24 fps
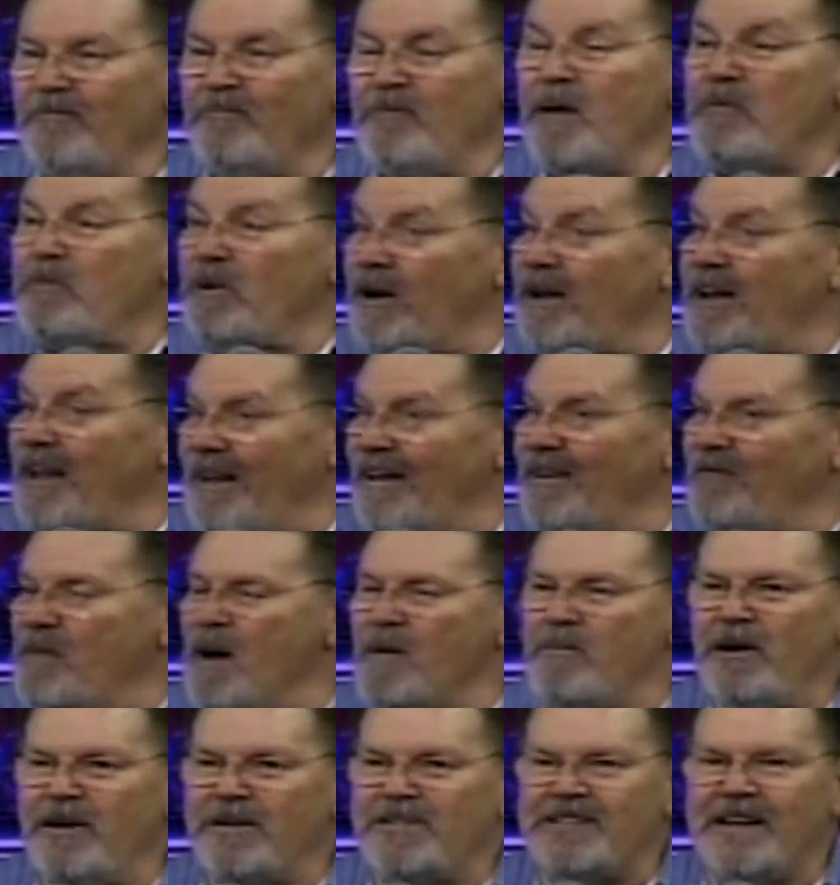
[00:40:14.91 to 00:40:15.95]

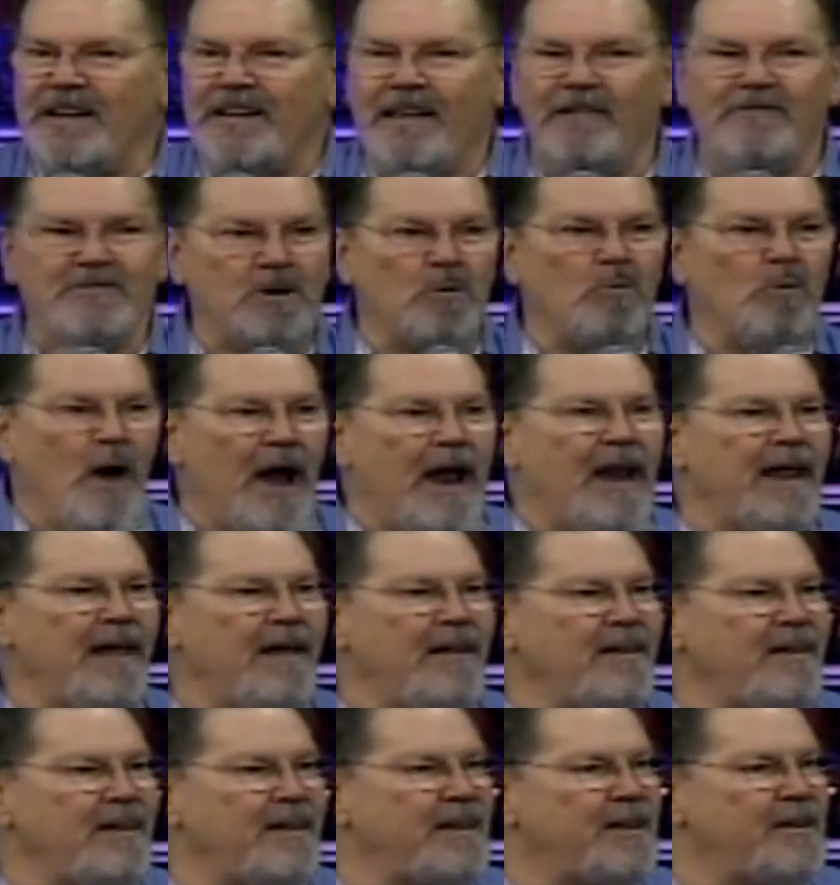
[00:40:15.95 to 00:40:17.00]
Remember it said there was a
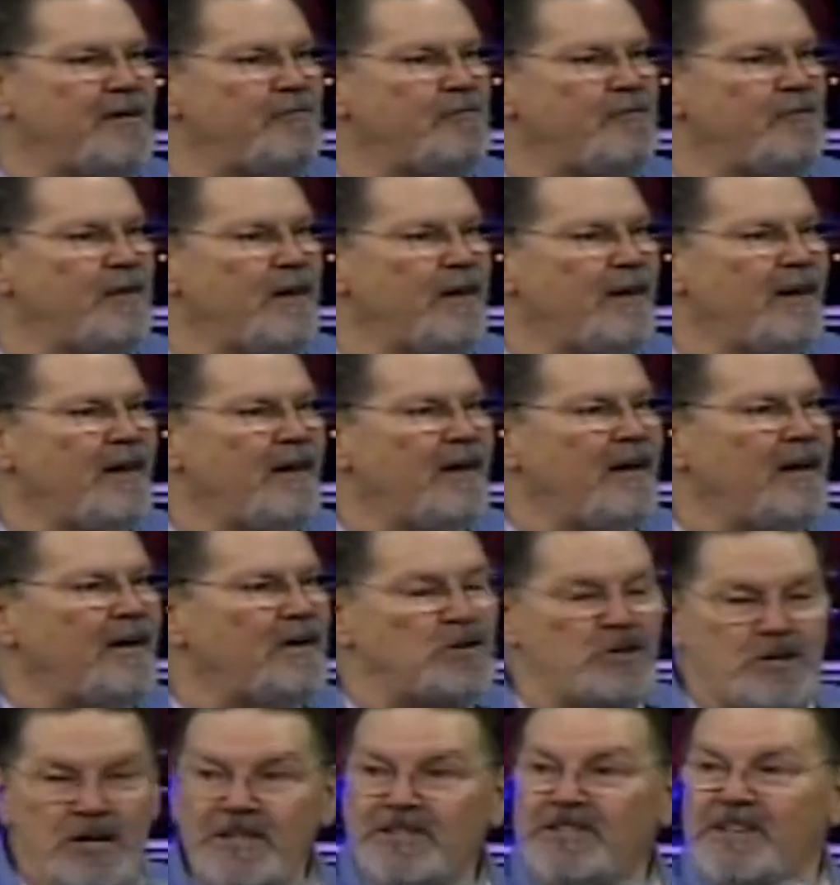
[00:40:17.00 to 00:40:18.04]
wedding?
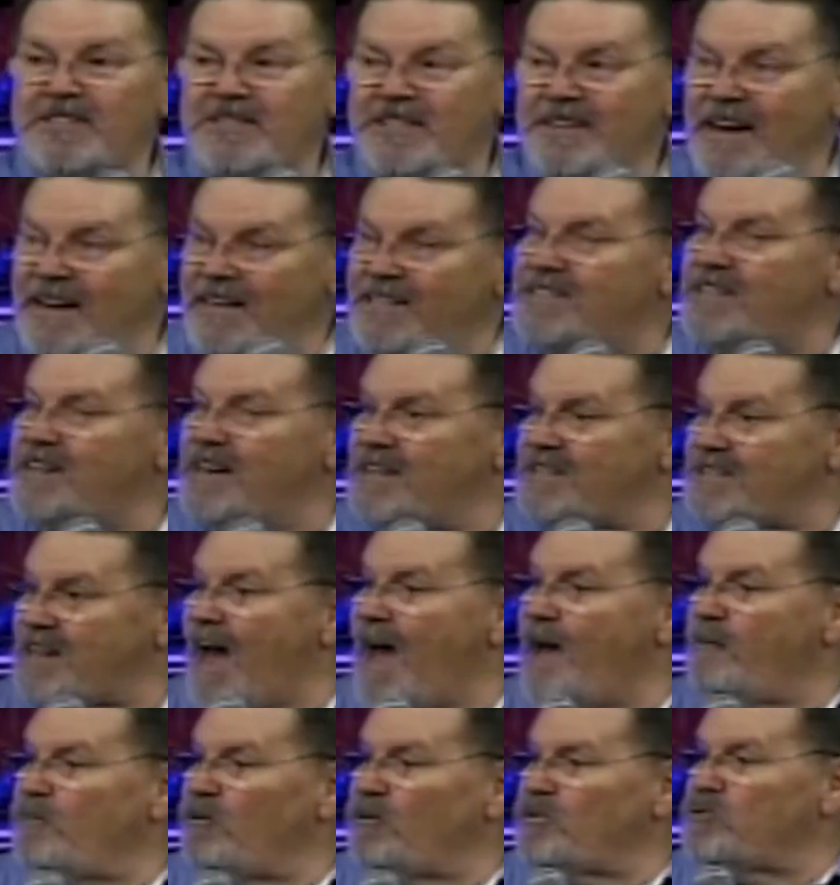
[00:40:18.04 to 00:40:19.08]
Jesus and his
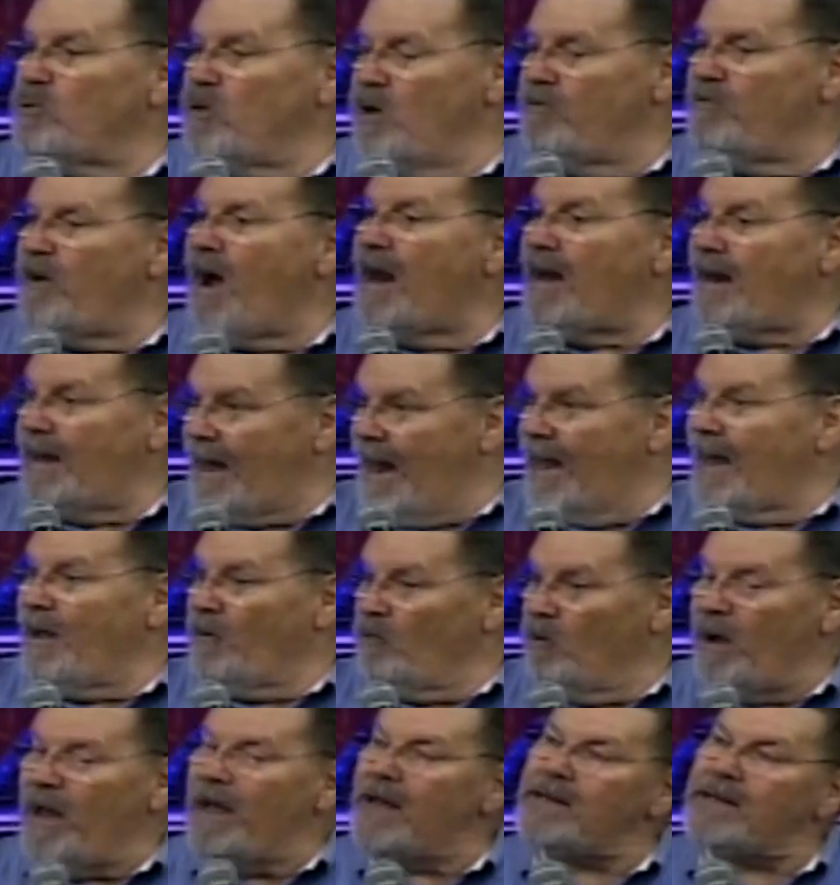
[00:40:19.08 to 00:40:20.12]
disciples were invited and he
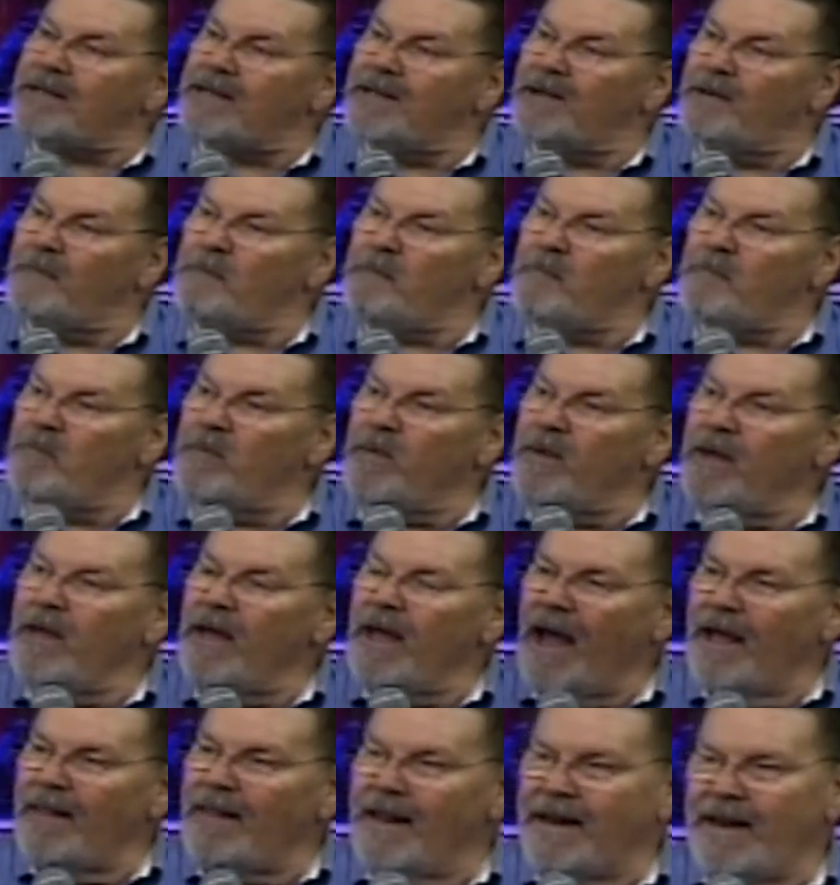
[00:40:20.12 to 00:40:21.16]
went.
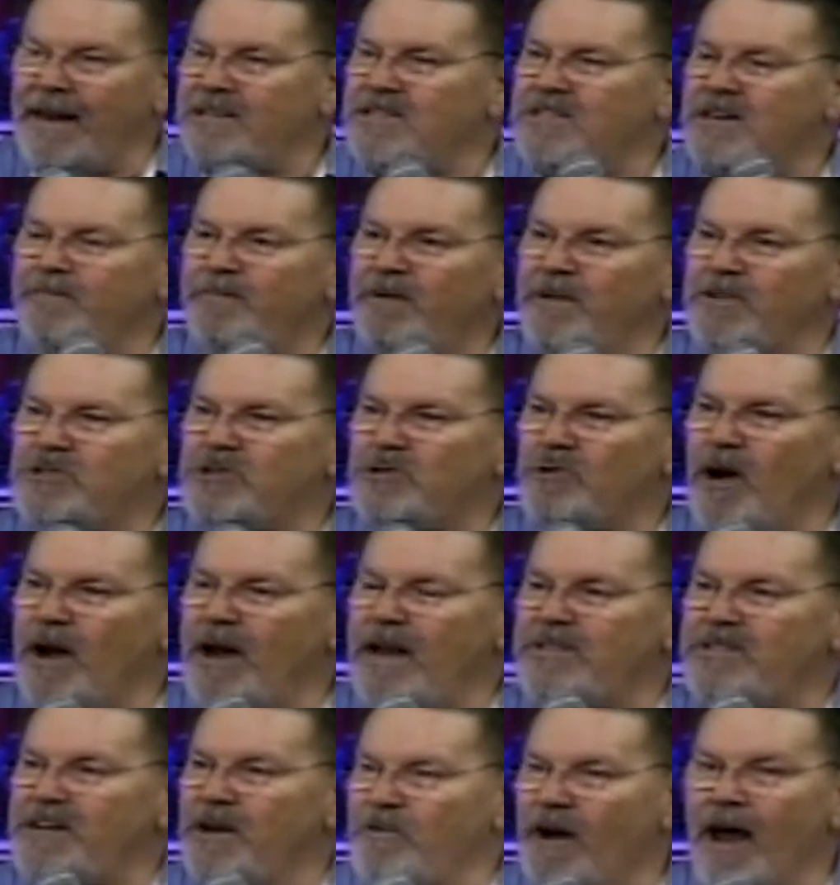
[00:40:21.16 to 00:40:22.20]
And they did something
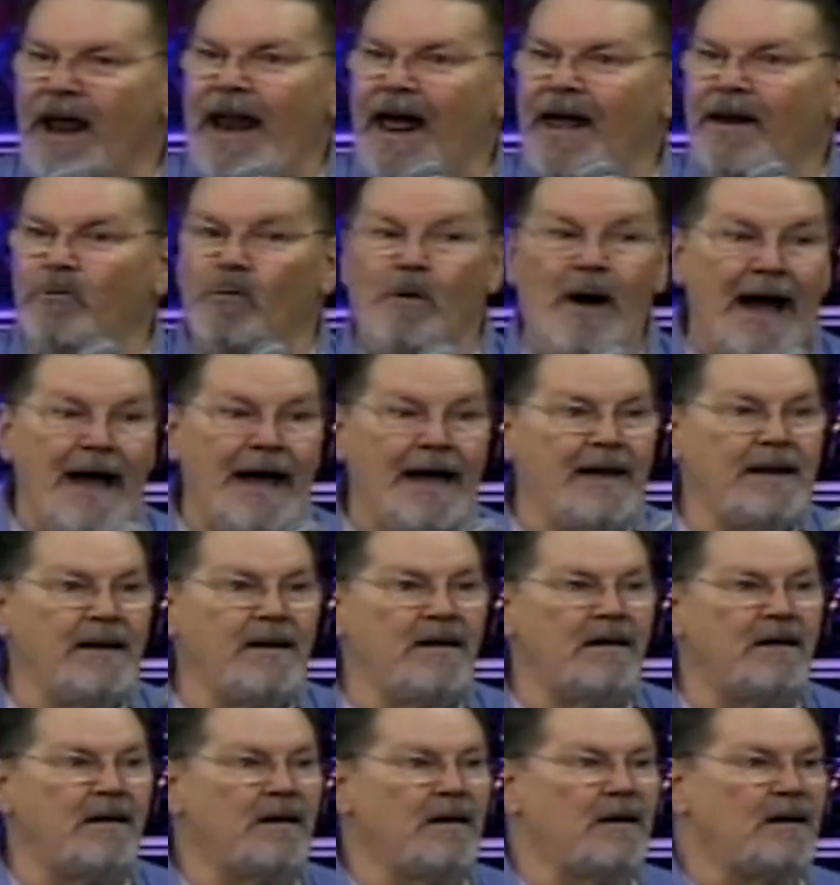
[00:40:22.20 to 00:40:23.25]
strange. They ran out of wine.
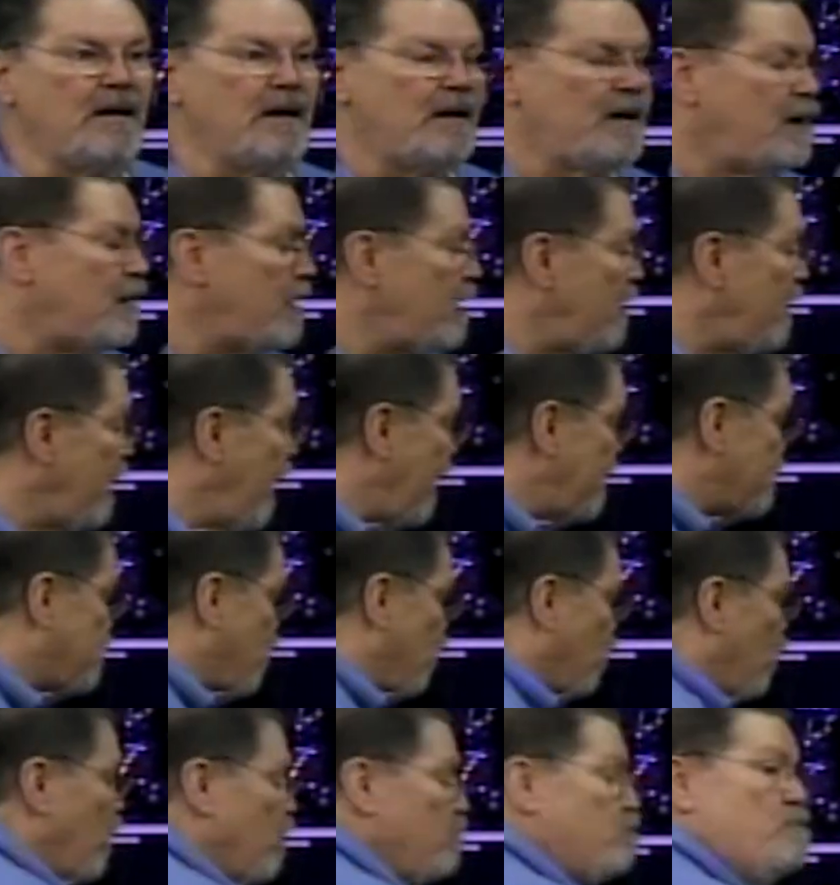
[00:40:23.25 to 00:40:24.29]
And
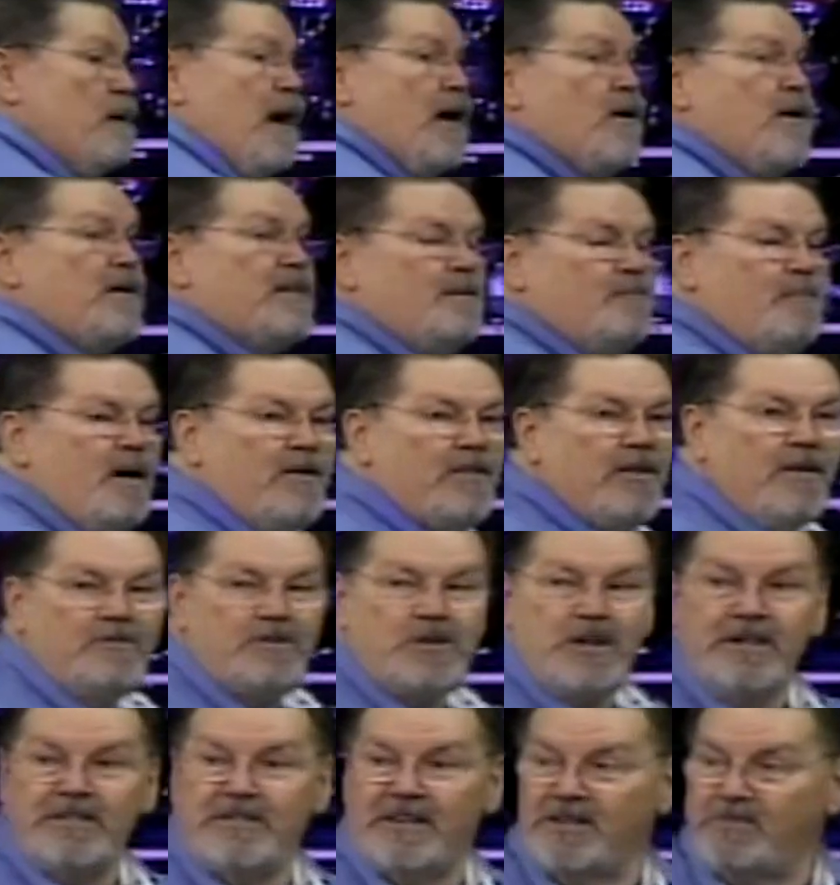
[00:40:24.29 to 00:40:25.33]
so Mary, the mother of
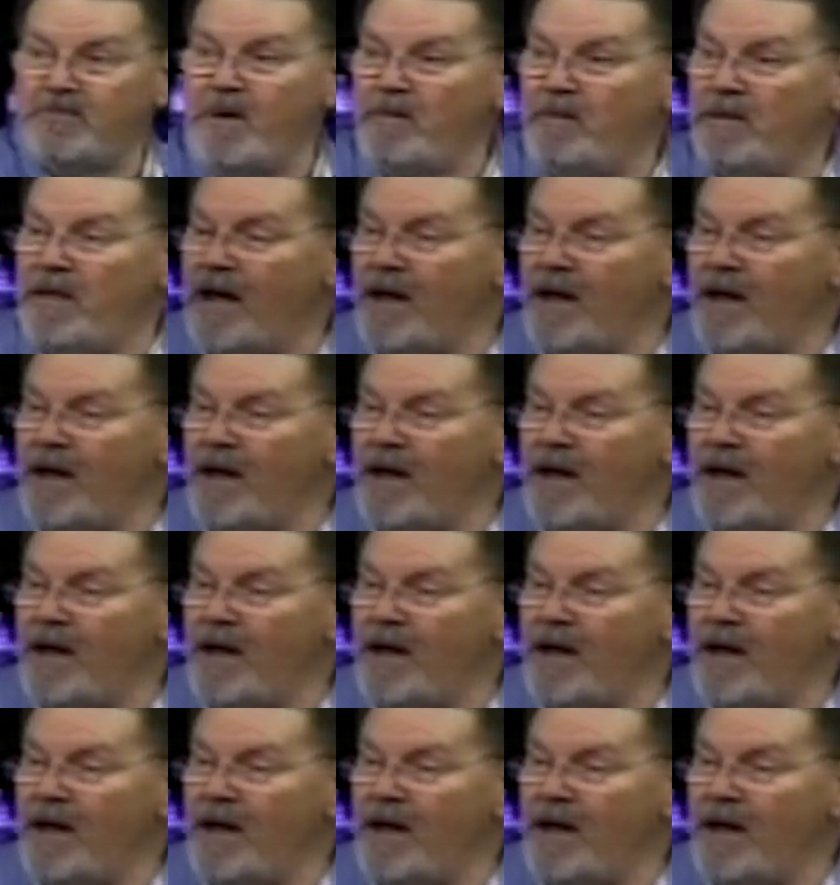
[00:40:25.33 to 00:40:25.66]
Jesus, remember